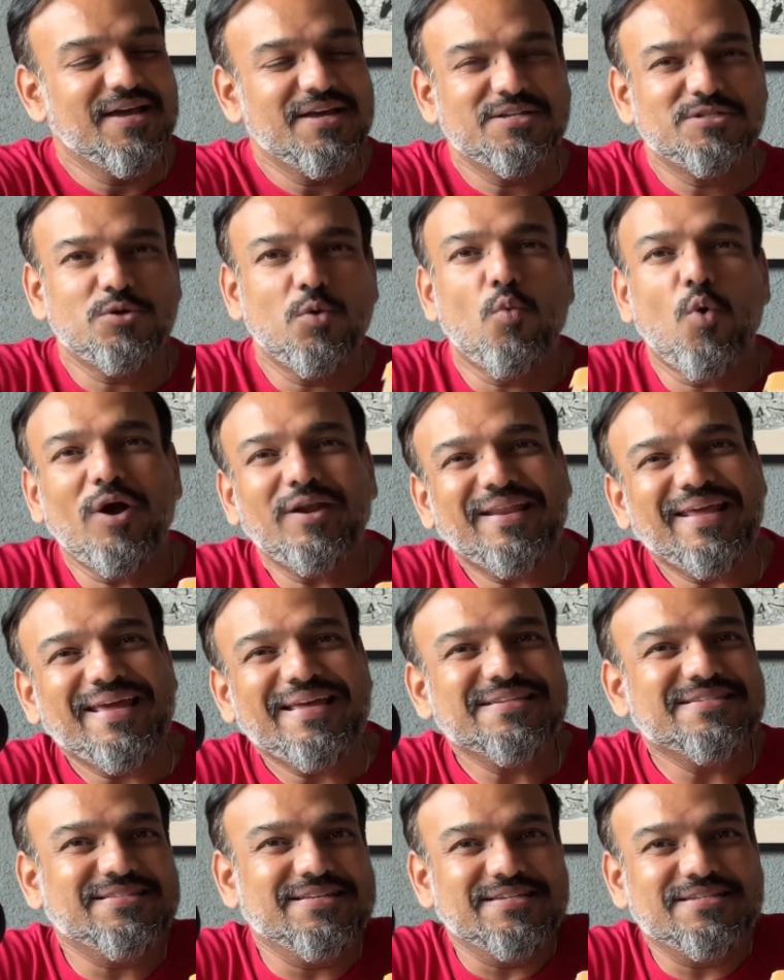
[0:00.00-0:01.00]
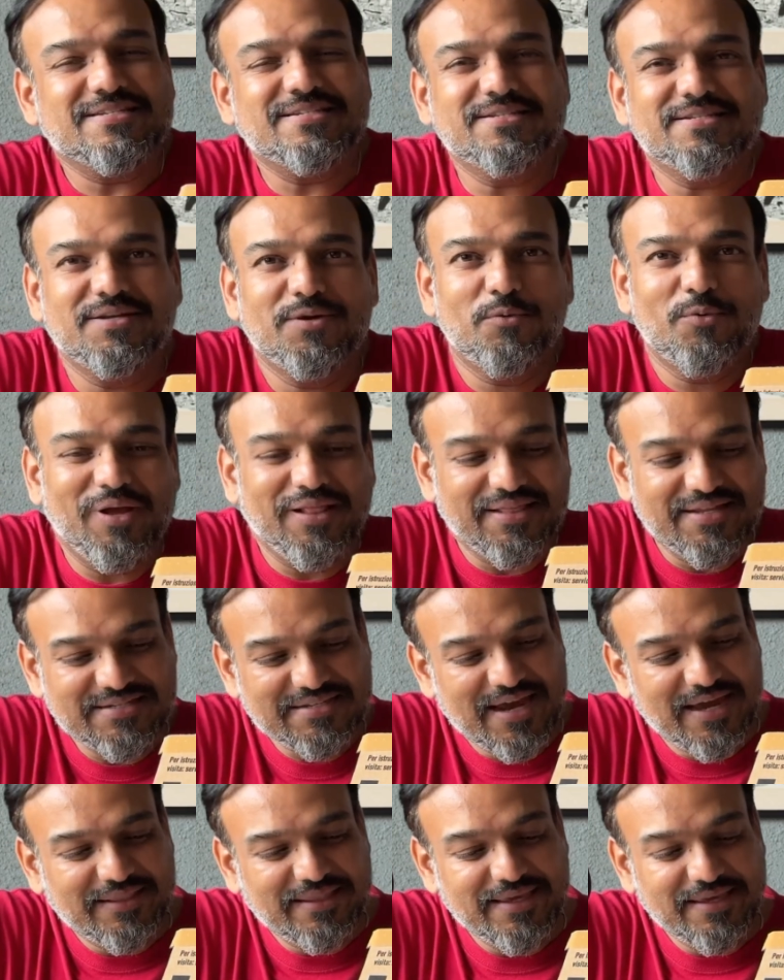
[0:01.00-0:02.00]
So what is this? Well, this
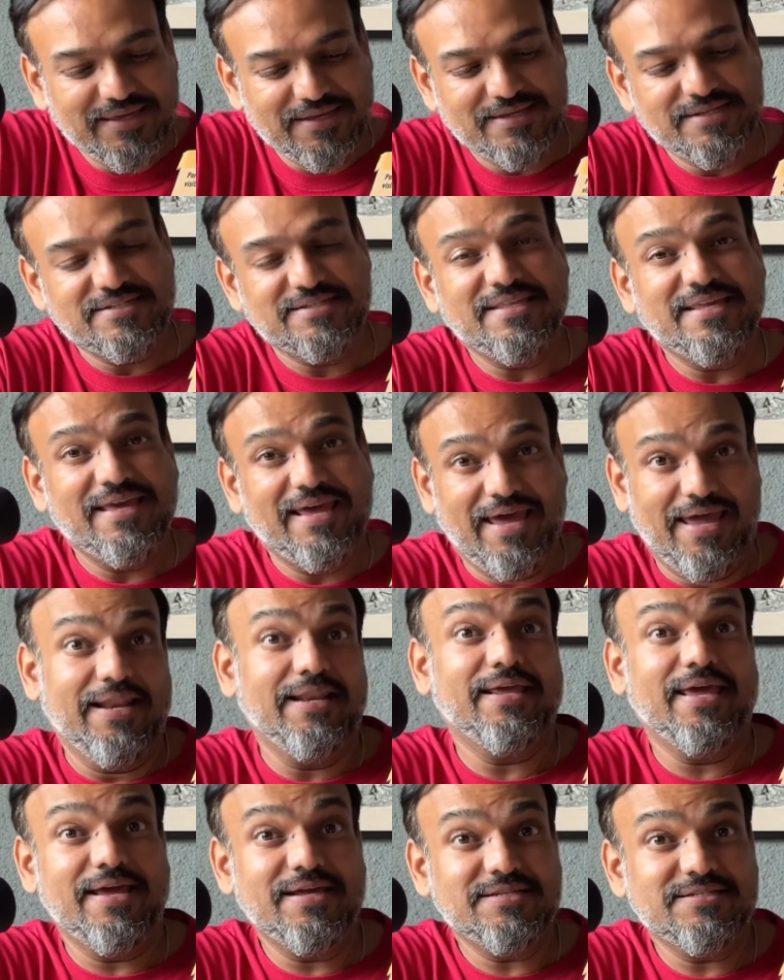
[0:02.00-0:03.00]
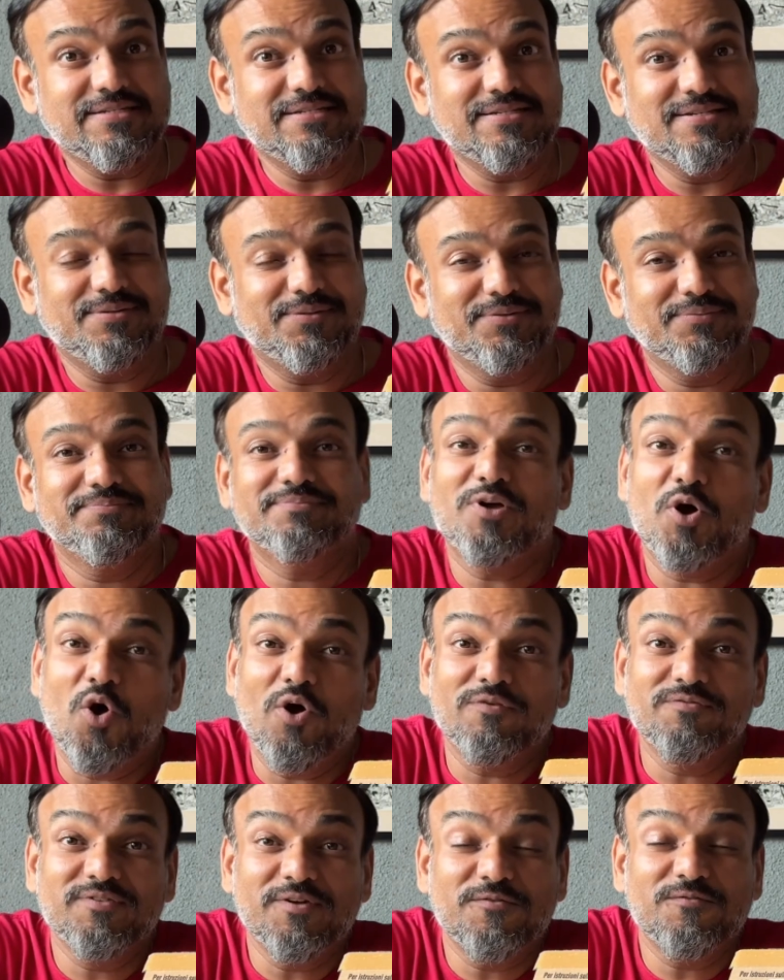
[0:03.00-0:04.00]
I think is the L case
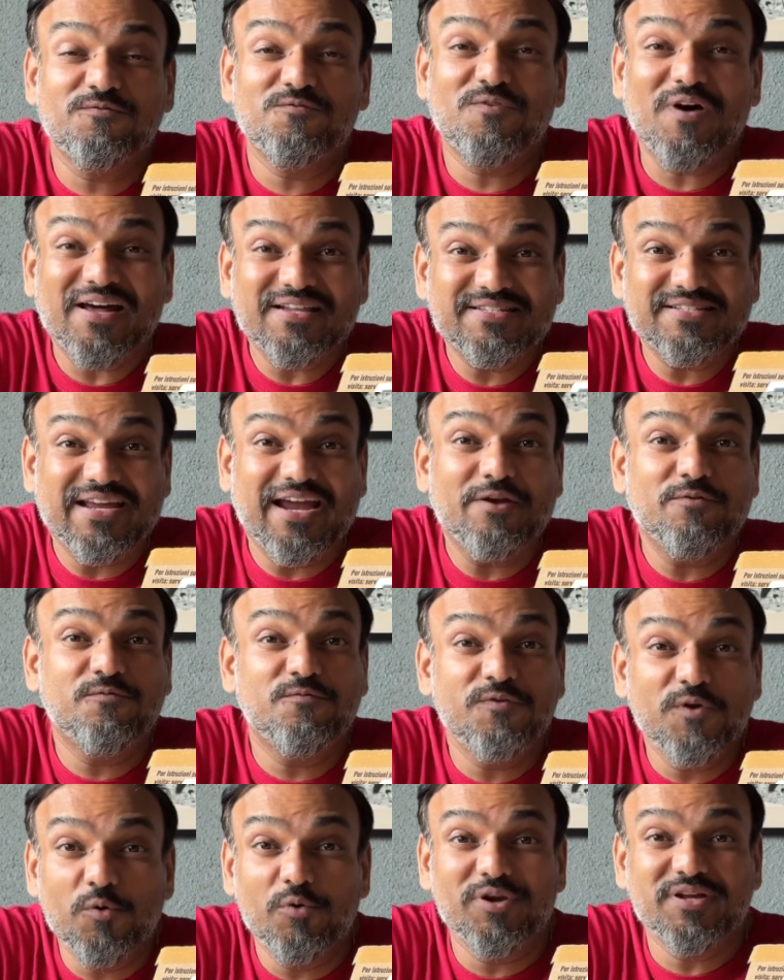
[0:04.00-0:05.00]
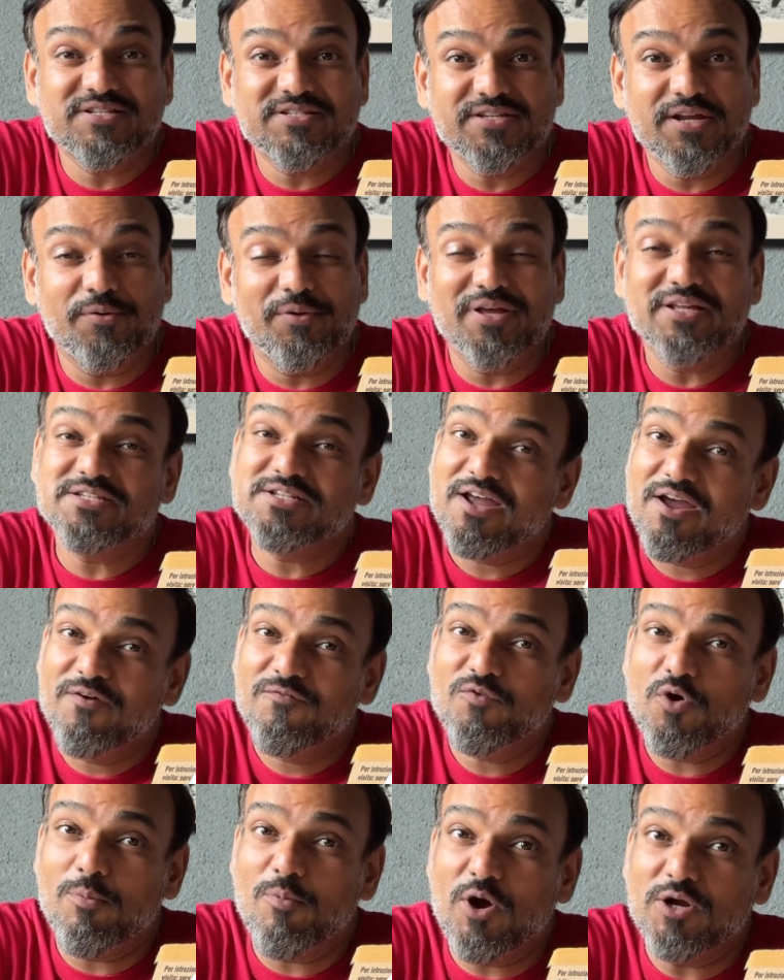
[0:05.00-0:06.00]
of the Fast and Furious series
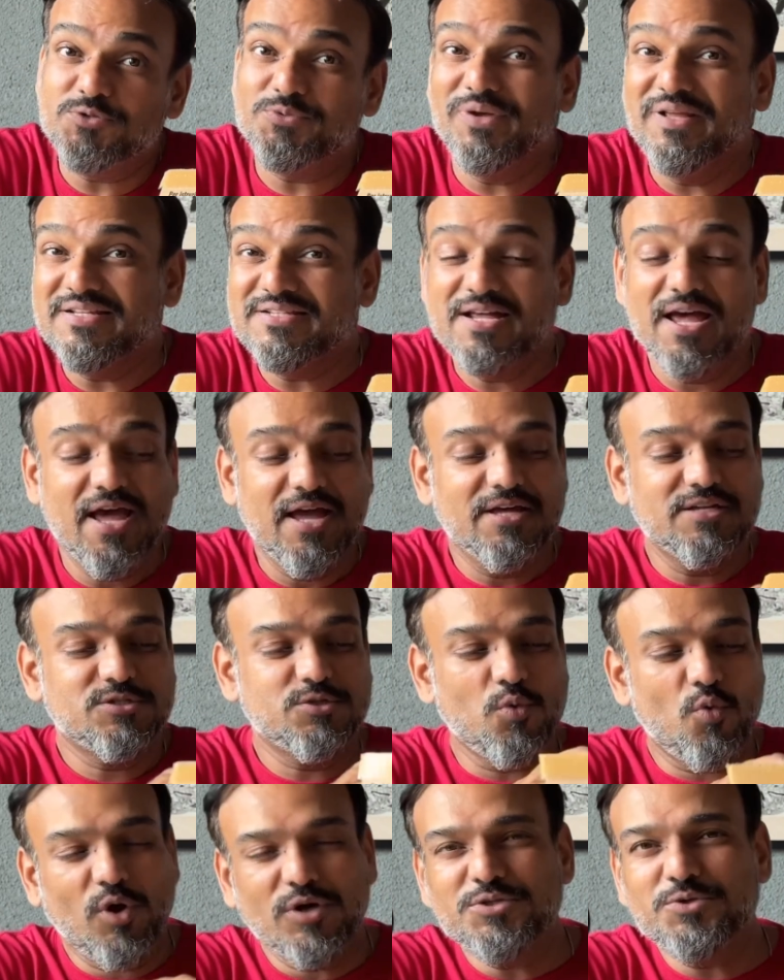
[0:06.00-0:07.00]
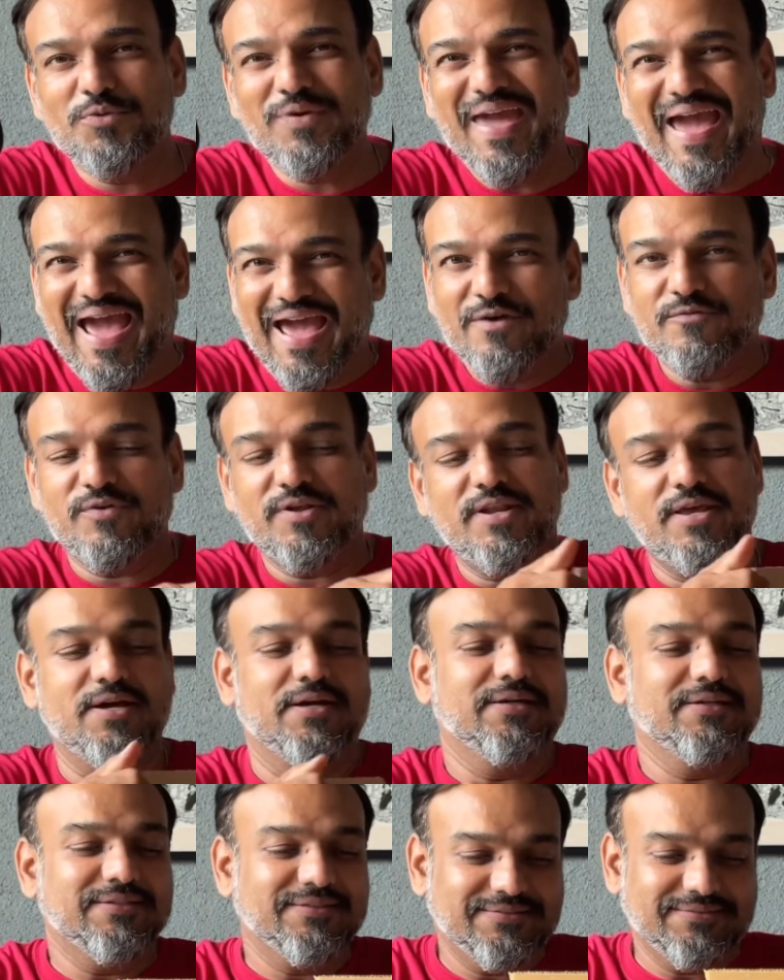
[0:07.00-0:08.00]
from Hot Wheels. So what do we have in here?